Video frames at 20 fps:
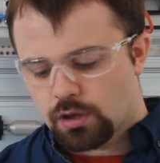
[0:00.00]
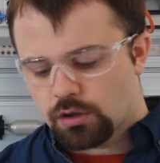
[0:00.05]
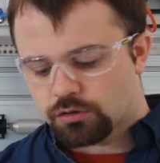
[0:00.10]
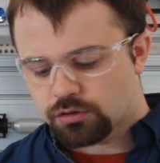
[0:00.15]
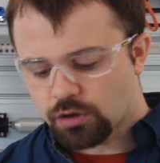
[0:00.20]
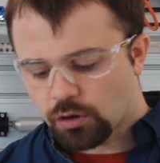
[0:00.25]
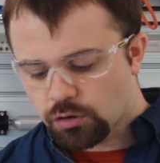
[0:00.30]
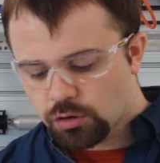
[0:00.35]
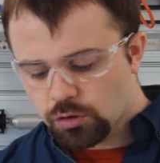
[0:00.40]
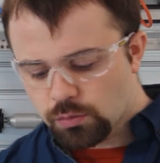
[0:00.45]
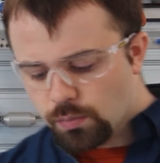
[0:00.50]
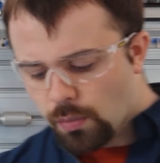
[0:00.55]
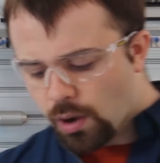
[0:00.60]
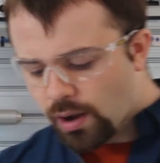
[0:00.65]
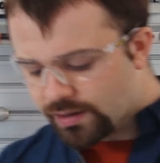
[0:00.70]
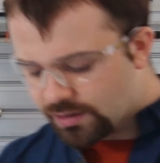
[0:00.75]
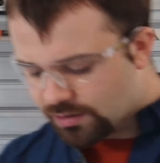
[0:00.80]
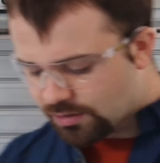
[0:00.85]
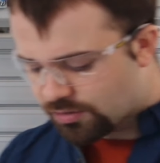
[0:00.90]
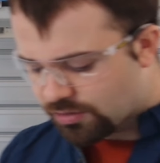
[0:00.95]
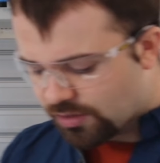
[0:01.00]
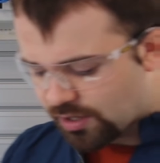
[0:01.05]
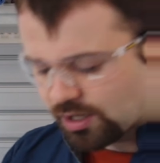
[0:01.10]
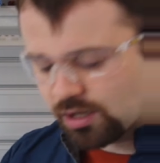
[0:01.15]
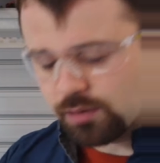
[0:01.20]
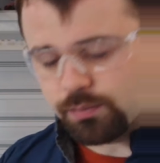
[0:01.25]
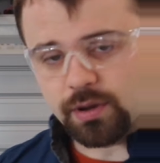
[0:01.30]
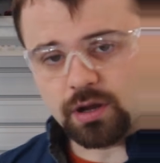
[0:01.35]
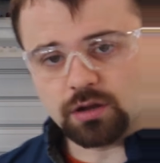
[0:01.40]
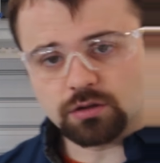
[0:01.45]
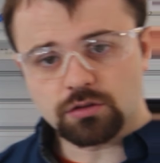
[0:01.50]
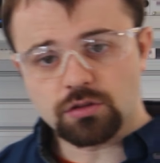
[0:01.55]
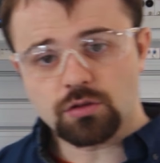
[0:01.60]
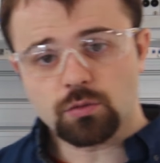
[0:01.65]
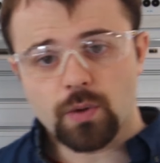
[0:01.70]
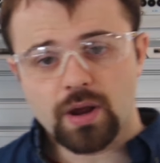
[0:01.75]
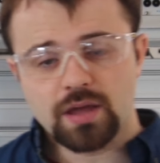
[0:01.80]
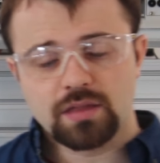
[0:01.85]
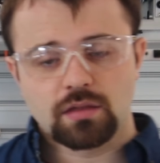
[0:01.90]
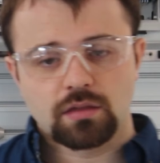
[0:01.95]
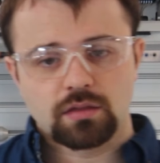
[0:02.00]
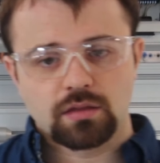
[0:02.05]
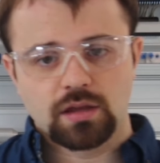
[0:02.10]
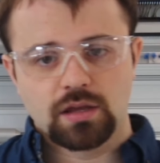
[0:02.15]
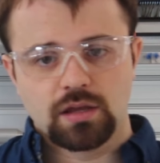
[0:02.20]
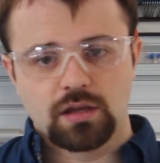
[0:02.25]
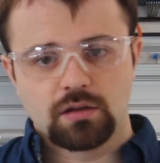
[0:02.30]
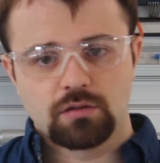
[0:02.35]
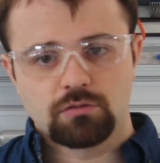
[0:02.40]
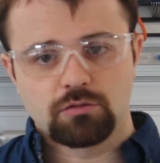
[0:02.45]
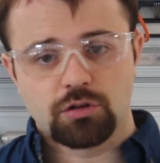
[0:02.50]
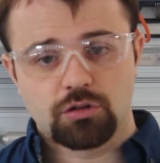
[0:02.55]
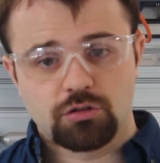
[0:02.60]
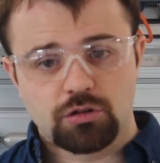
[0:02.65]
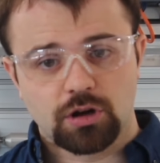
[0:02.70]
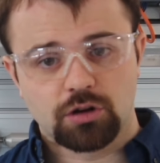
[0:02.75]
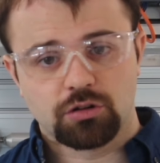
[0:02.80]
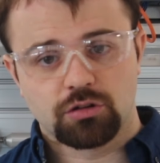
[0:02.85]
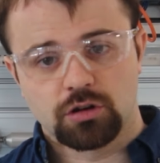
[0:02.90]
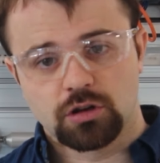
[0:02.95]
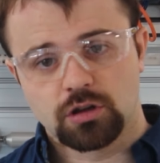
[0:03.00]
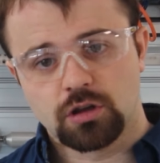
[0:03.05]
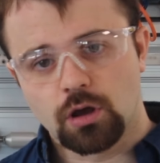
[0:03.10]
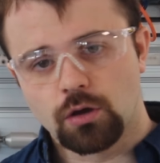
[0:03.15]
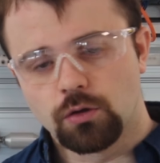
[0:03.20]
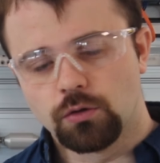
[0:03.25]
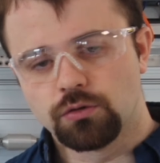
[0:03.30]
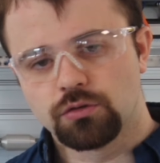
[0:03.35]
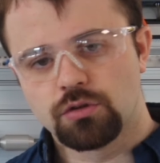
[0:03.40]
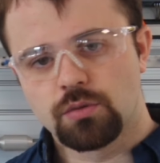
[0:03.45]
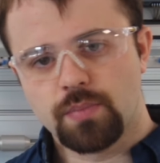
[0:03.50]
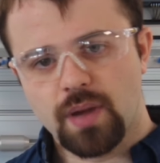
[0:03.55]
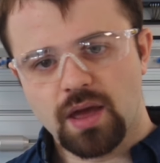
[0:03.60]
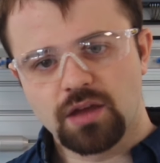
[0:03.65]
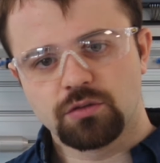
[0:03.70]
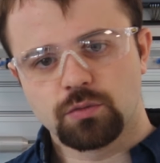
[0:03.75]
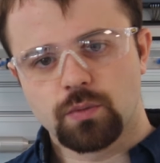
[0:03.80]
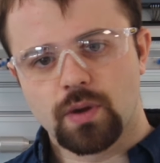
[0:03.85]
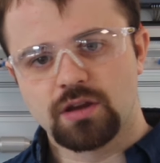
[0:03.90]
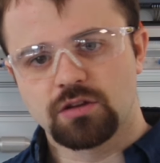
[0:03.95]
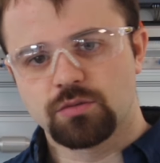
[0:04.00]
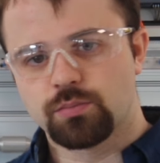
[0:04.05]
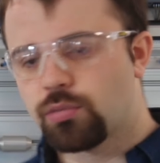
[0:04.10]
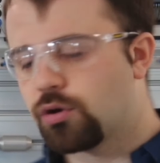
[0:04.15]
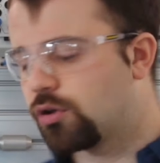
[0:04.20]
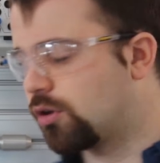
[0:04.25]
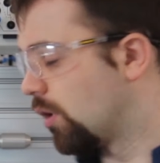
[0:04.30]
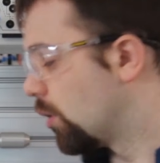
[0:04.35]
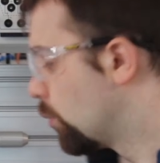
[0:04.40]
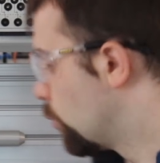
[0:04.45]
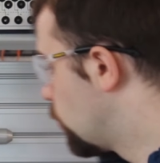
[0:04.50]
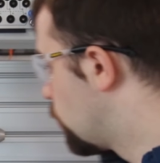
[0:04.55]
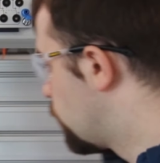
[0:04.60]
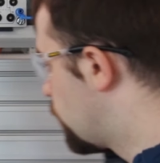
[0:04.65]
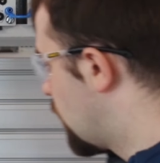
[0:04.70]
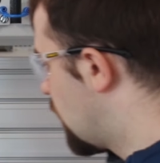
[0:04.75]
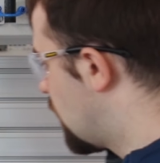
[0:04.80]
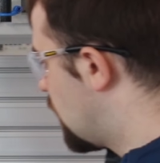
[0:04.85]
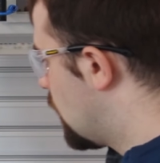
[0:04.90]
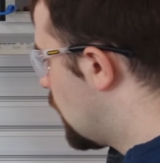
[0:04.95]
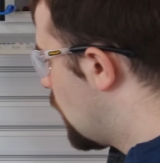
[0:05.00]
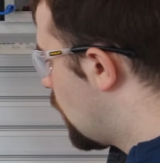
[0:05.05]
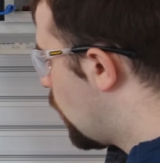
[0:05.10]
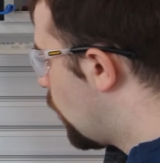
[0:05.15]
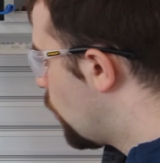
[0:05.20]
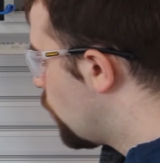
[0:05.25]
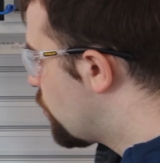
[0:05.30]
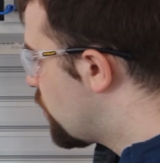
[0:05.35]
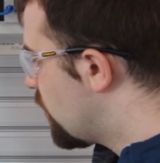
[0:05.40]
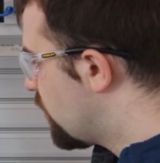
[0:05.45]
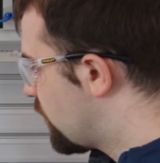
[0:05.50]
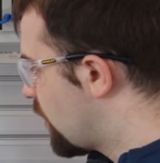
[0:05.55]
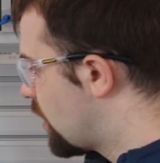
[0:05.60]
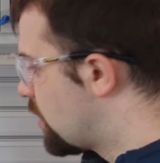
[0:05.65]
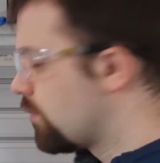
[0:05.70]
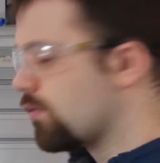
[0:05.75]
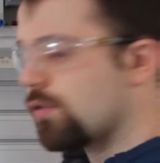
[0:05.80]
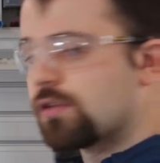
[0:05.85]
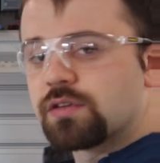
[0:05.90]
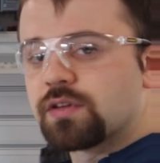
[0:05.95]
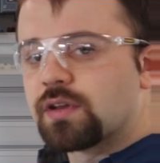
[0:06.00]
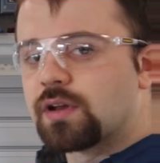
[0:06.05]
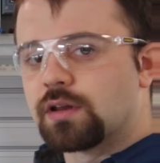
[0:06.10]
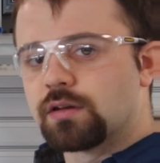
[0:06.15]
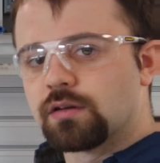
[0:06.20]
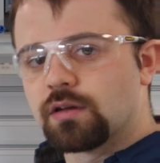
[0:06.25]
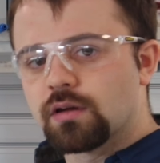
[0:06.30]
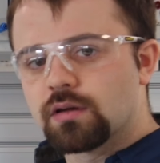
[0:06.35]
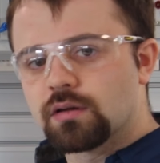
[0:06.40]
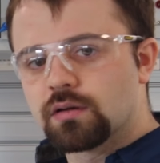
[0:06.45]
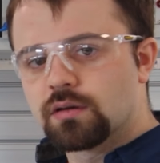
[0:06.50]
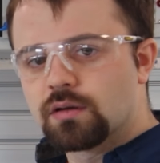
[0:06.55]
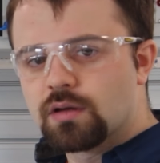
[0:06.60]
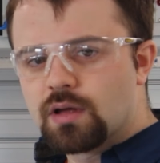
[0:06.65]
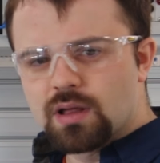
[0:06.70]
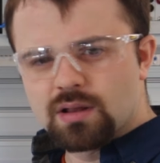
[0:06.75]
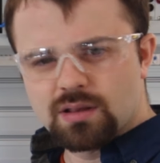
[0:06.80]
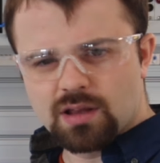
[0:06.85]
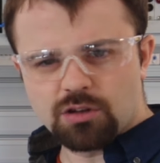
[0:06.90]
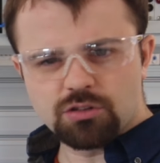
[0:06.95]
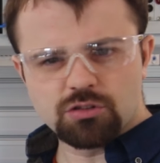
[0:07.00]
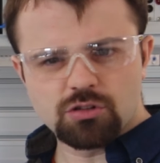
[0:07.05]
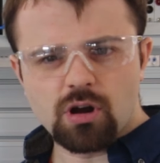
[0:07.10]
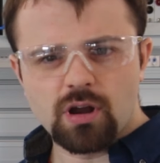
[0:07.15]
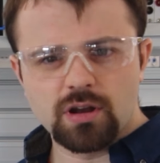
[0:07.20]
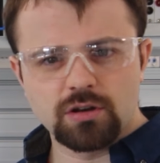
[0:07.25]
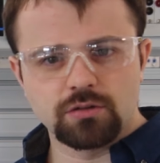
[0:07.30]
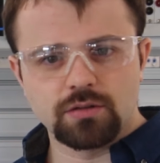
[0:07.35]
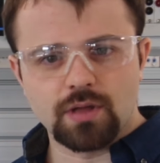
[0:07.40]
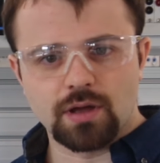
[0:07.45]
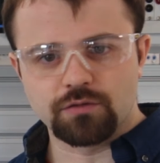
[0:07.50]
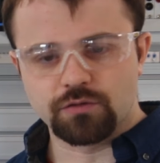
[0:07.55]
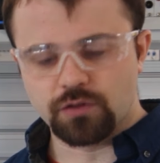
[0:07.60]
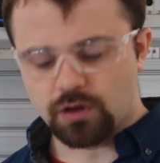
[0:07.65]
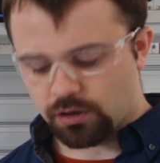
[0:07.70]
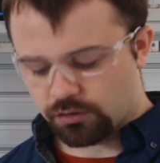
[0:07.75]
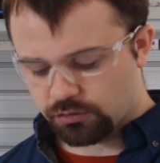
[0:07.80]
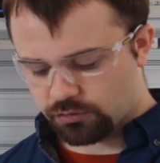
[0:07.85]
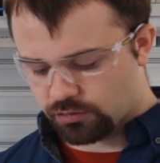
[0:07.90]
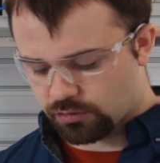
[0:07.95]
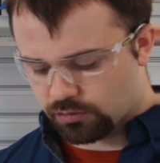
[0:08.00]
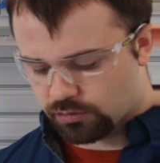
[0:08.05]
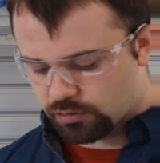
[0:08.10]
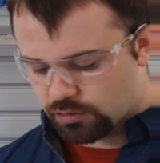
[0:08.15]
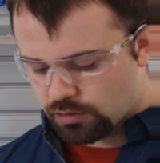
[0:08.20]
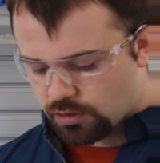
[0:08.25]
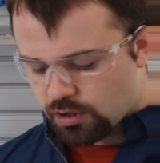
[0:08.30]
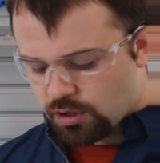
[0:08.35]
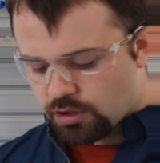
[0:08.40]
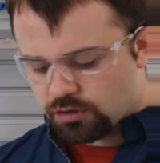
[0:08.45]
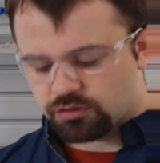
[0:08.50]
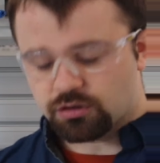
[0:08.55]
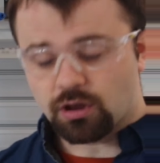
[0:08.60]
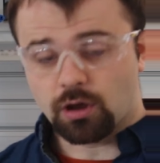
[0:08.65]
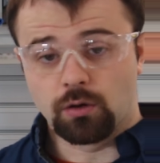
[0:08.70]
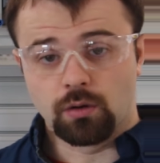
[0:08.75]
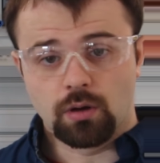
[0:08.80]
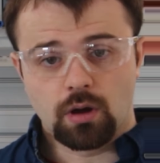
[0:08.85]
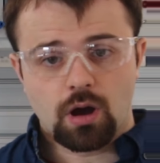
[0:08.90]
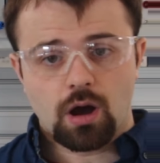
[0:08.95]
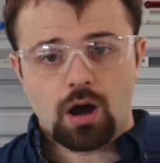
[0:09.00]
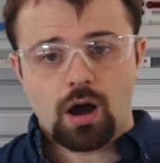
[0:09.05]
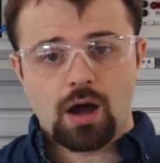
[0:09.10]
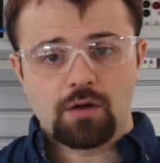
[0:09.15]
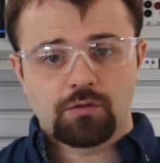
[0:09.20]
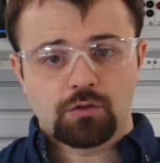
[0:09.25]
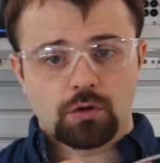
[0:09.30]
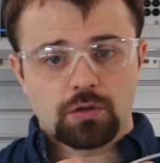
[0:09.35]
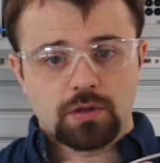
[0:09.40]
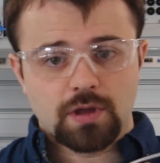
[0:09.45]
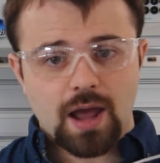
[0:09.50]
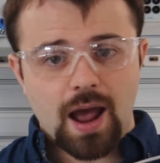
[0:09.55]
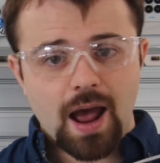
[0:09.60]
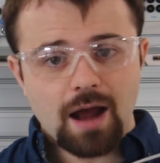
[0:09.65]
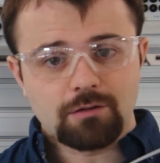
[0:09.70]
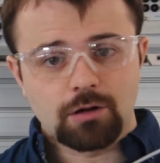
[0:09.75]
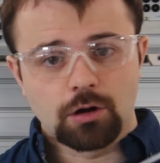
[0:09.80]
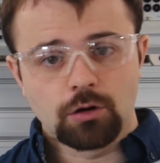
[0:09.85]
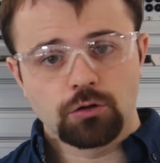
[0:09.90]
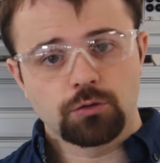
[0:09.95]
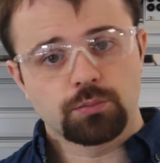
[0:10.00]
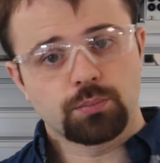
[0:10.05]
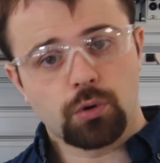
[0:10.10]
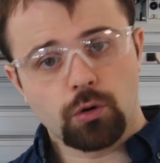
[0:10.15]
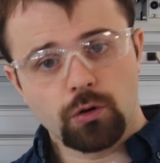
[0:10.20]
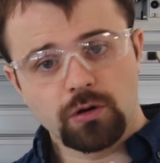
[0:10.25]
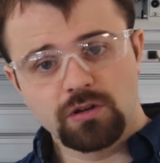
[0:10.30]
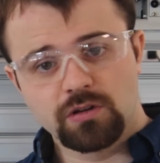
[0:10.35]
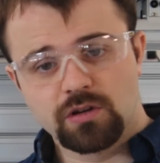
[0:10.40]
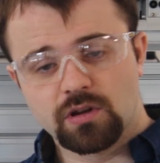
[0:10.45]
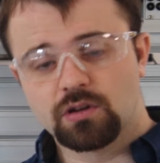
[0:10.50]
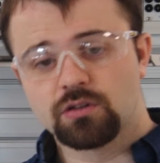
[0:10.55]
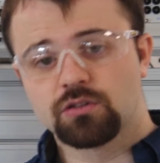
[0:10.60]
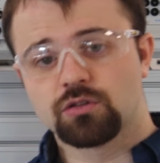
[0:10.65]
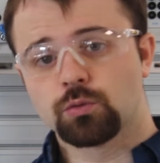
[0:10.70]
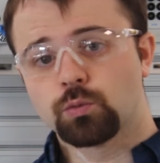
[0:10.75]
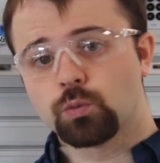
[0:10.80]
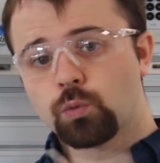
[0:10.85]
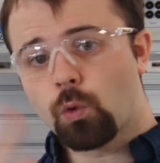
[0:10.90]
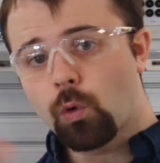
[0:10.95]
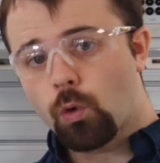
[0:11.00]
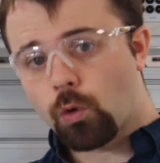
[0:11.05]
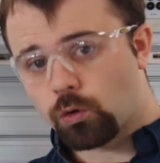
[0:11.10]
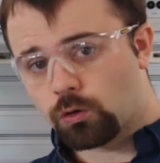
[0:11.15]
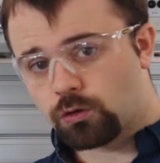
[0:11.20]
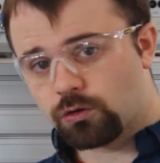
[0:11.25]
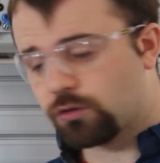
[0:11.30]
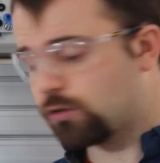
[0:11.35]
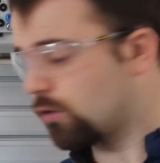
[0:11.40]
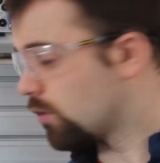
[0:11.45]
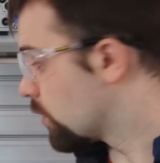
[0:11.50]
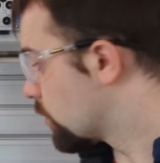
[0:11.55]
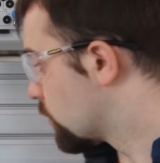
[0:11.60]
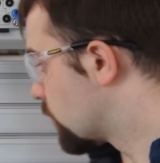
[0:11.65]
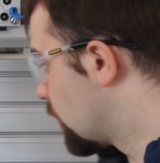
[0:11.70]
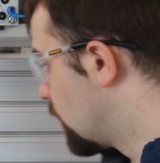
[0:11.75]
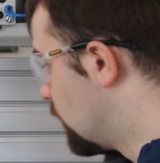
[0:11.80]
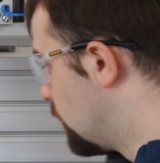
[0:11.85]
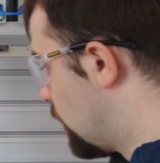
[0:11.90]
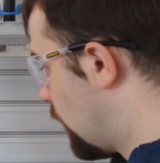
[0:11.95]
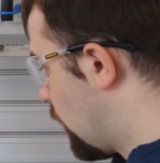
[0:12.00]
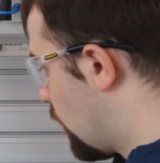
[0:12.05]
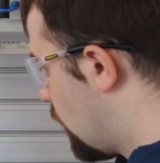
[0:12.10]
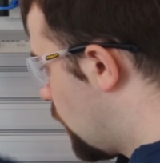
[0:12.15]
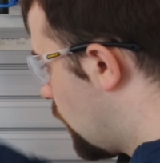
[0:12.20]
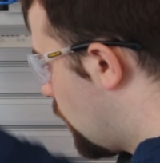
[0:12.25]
So you might think, because of the way that the restriction goes, the best way to put it would be on this end of the cylinder. Let's try and do that first. So I've got the arrows pointing towards the cylinder.